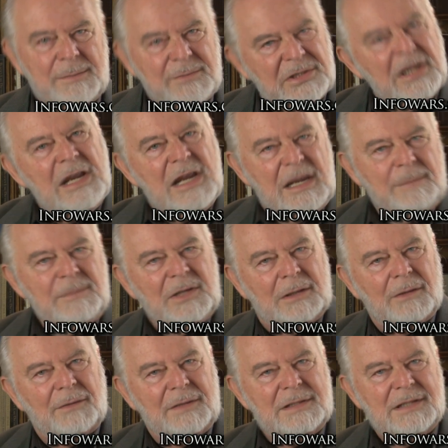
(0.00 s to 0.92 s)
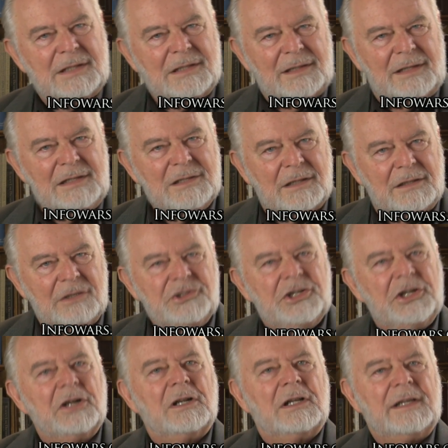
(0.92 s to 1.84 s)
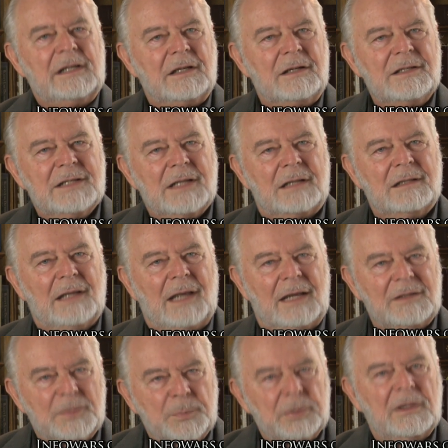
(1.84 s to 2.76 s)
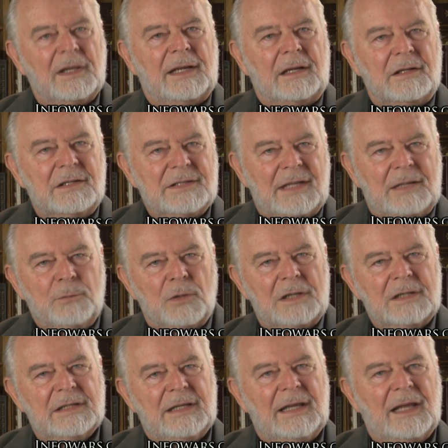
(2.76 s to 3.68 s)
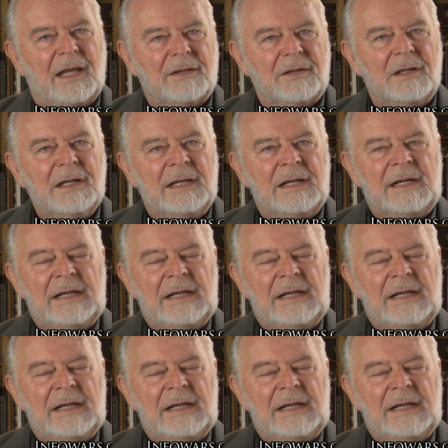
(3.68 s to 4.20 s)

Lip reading: team. You know, these are the cheerleaders and the players. They work together.